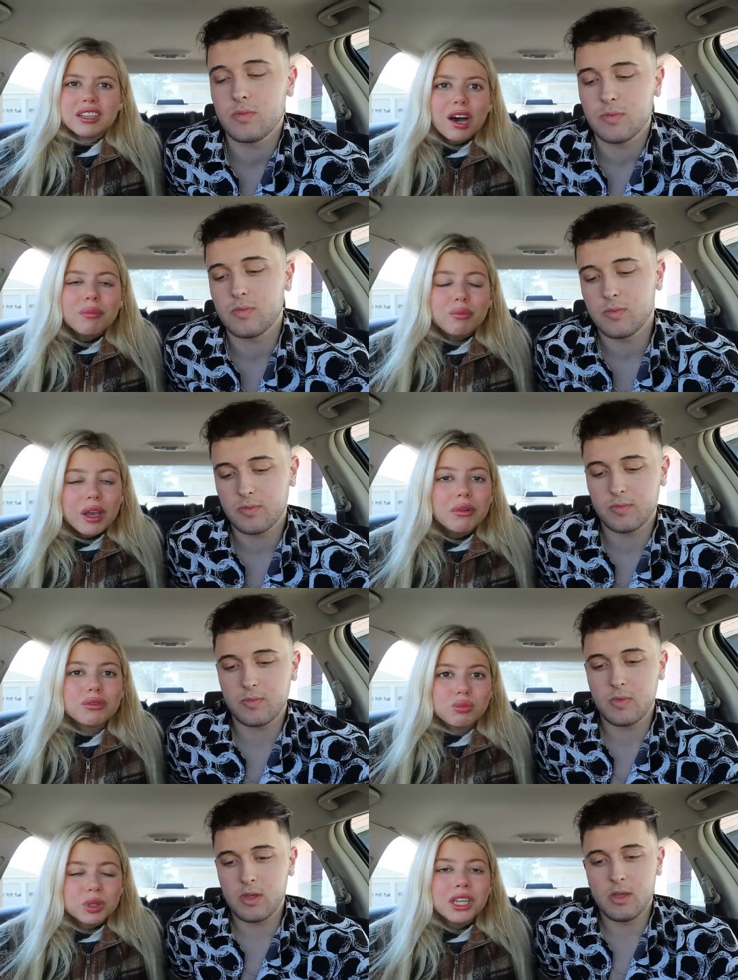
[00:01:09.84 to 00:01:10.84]
Speaker 1: this is how it
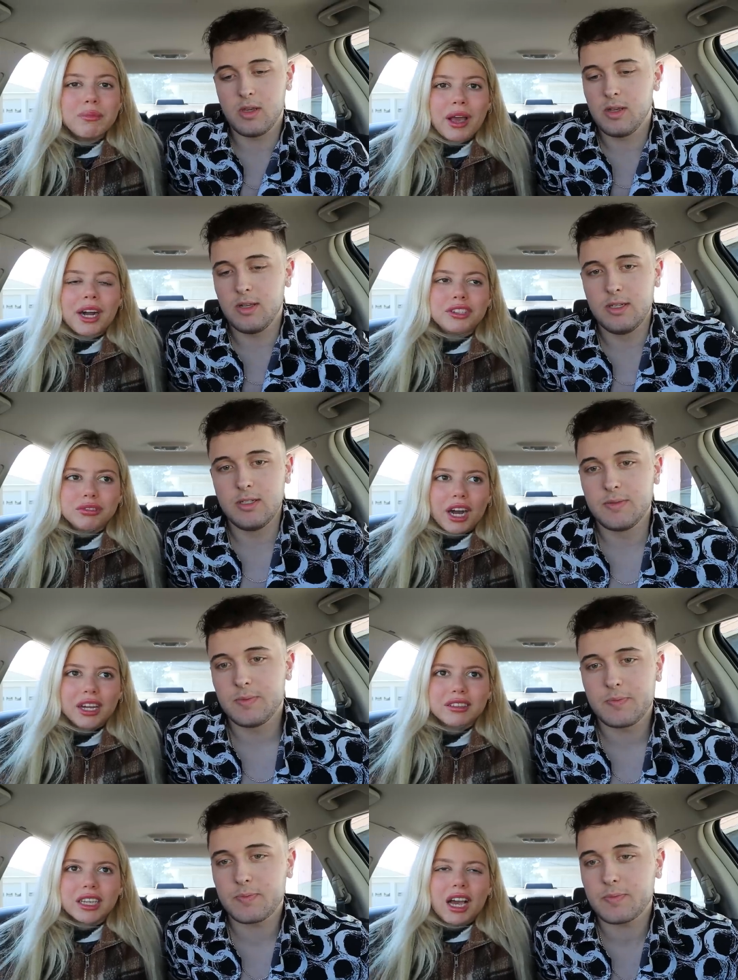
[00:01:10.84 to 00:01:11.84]
was really bad, you
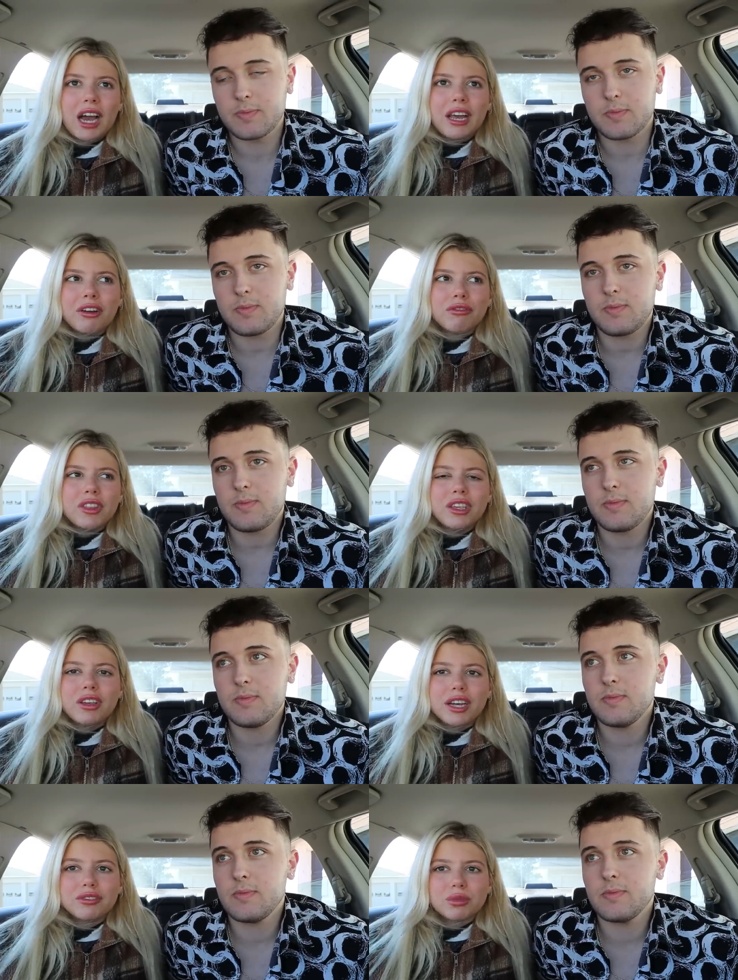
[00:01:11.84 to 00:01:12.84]
guys. Like, I don't think you
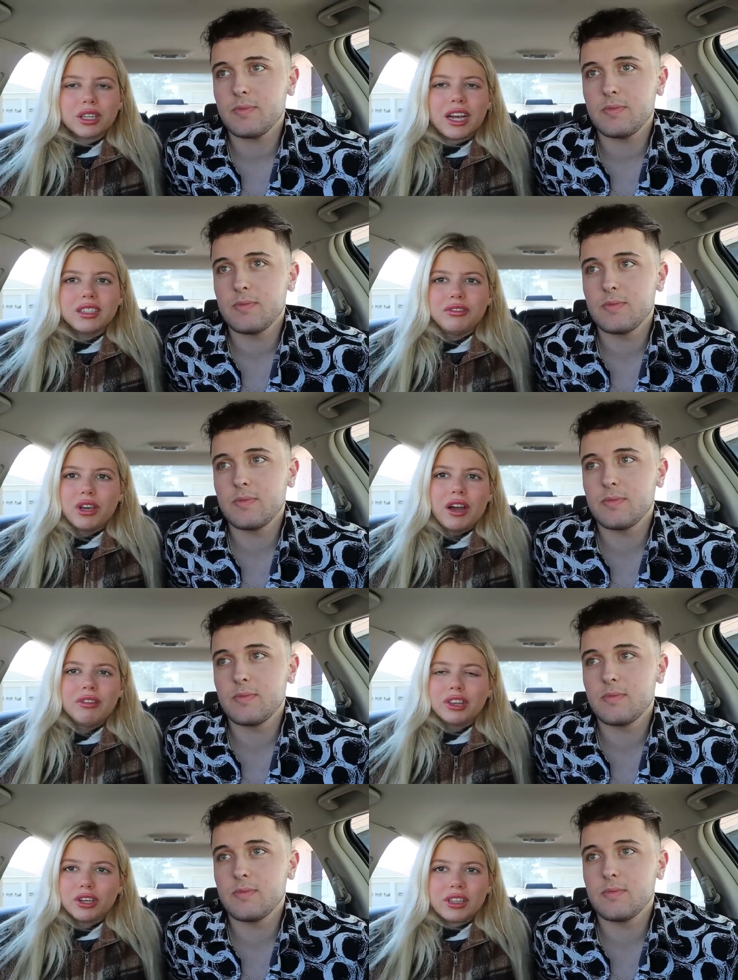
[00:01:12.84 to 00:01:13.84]
guys realize if you
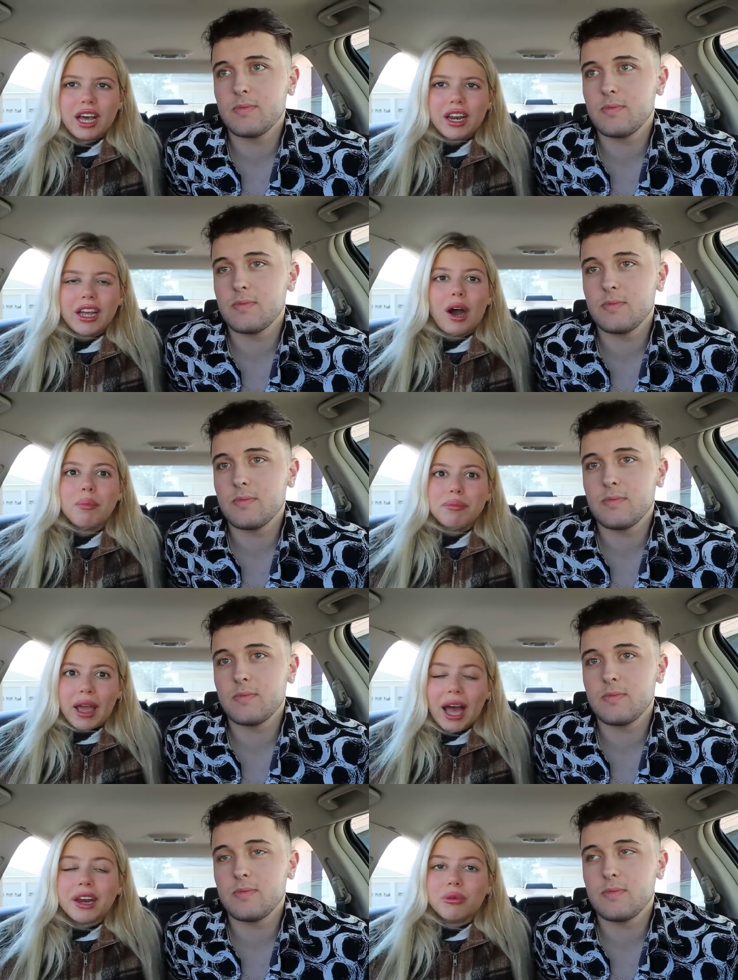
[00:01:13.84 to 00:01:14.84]
haven't looked at it how
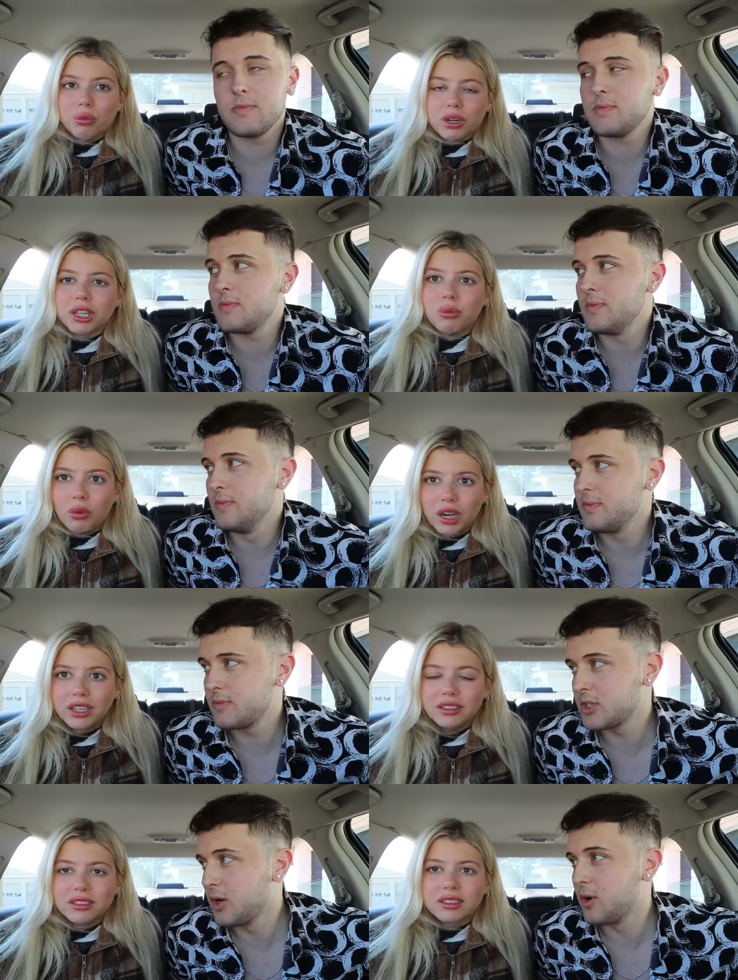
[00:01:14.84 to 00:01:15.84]
bad it really
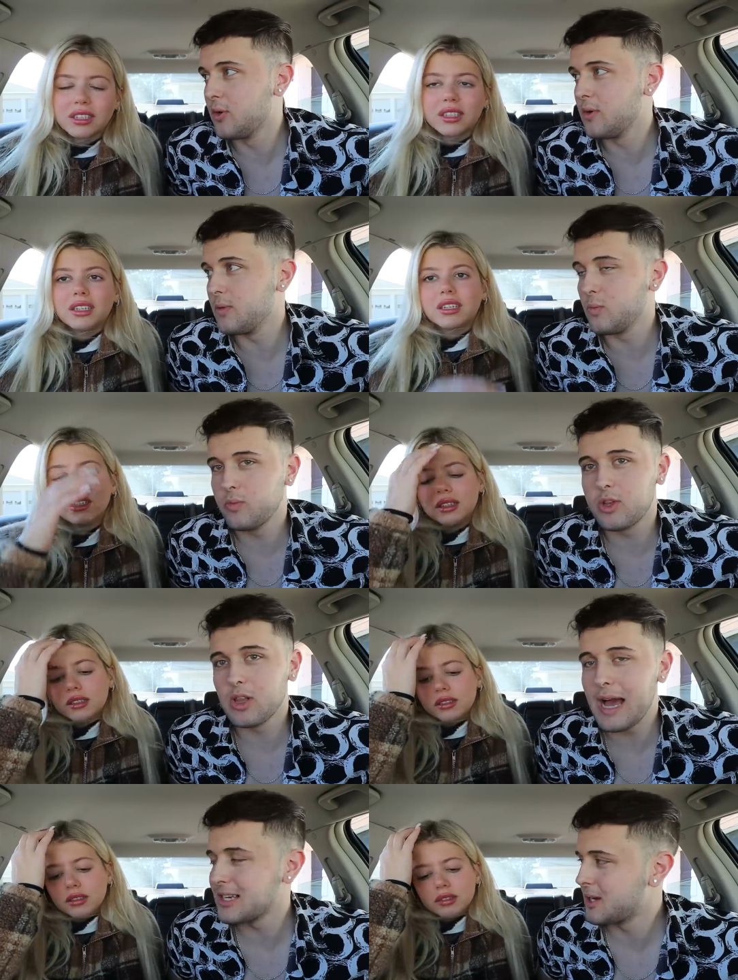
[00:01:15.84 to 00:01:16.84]
was.
Speaker 2: So, the
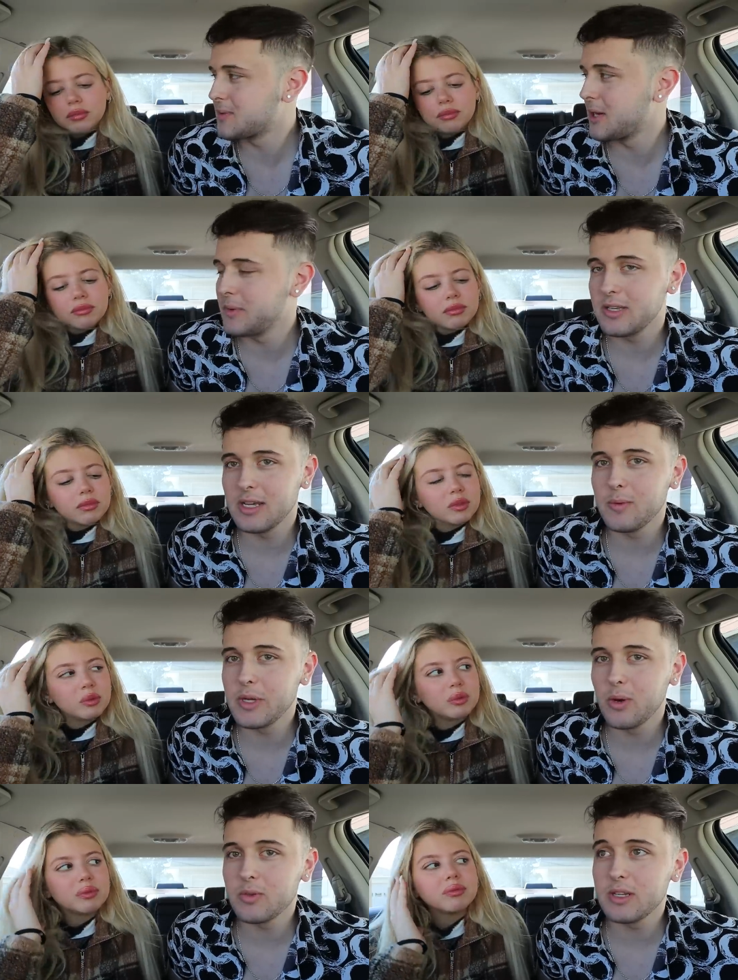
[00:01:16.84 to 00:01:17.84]
last update we did,
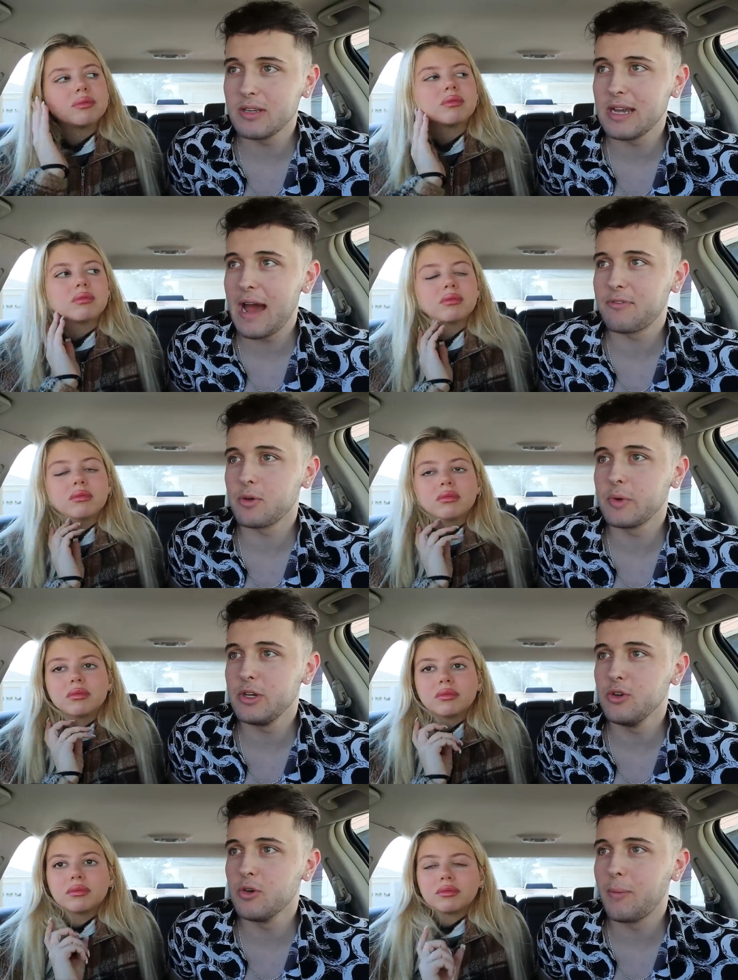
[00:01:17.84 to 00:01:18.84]
we only did after we
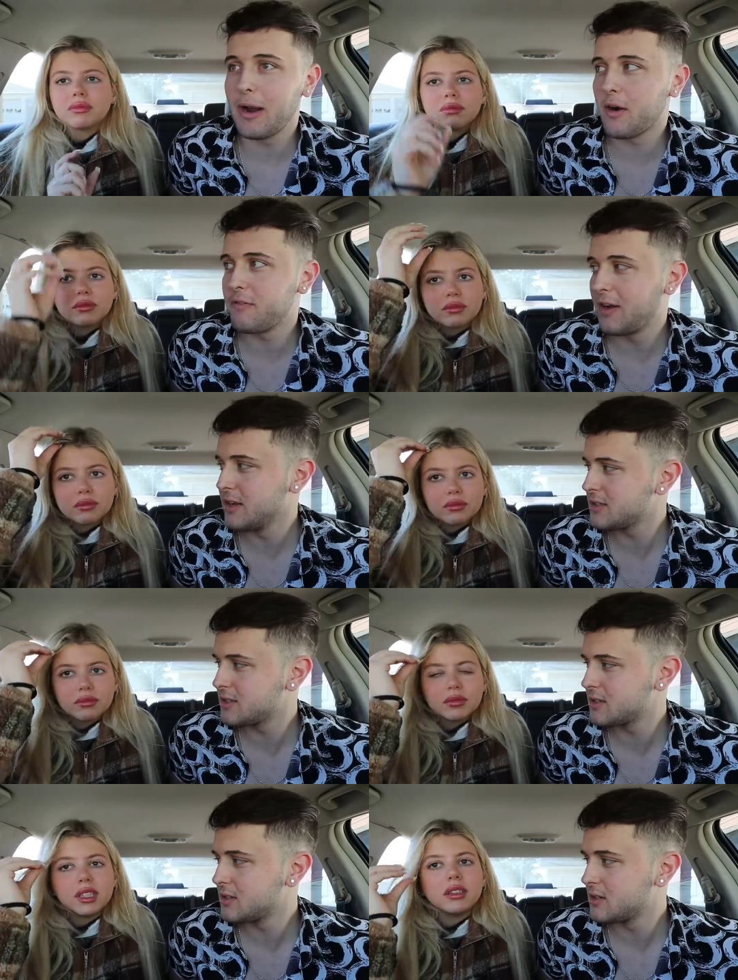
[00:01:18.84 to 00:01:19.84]
knew about our
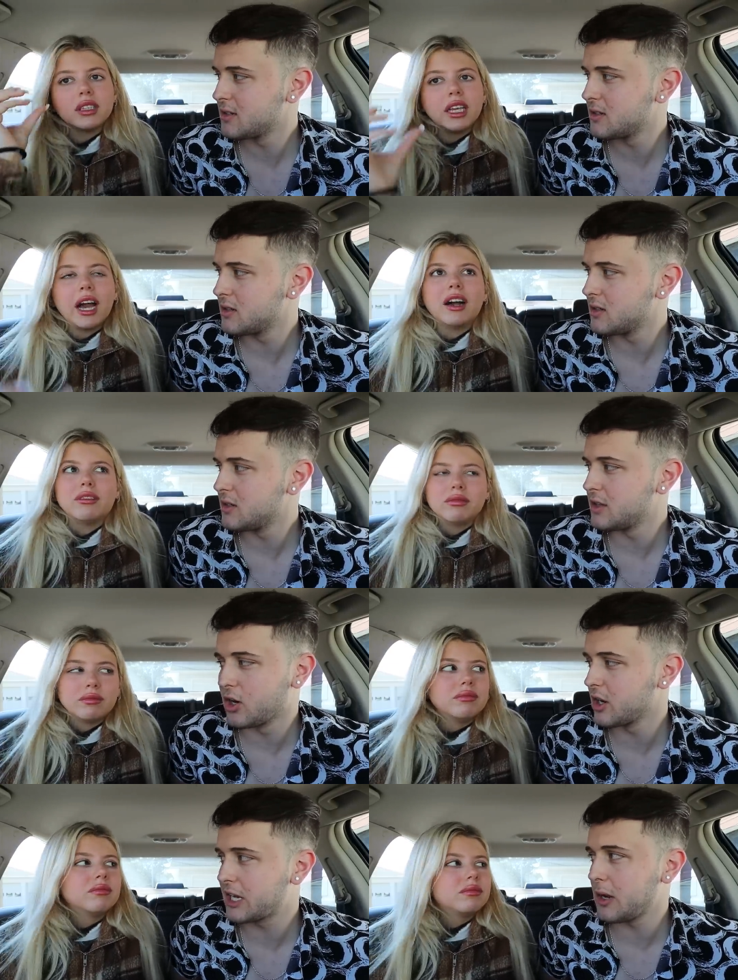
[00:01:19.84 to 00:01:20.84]
fence. Yeah. The
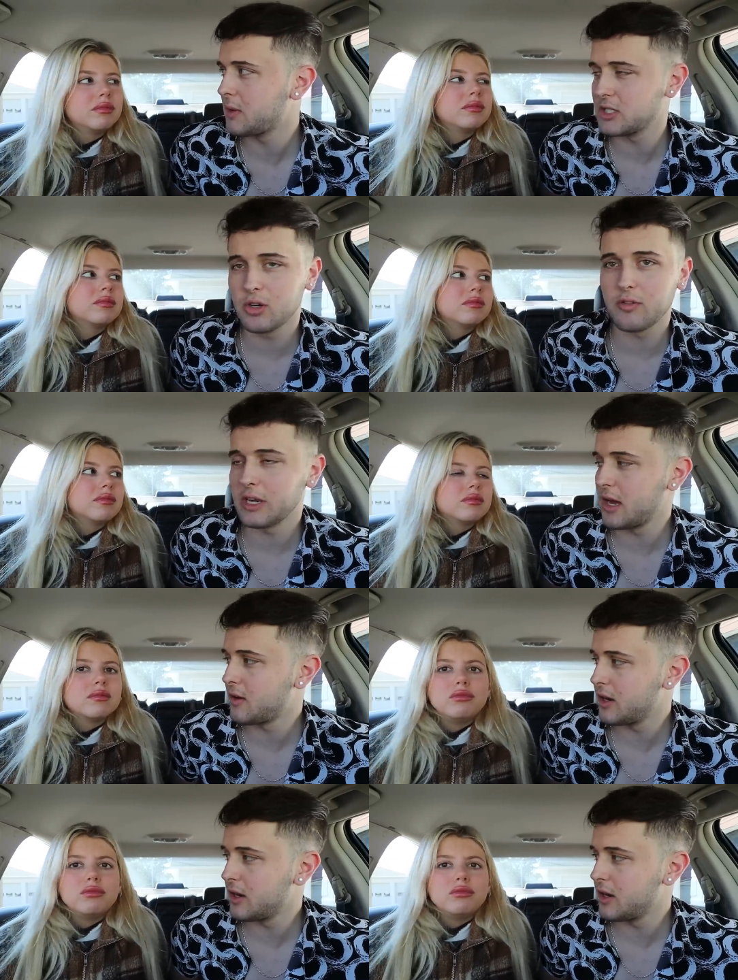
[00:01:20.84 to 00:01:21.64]
hurricane wasn't over yet,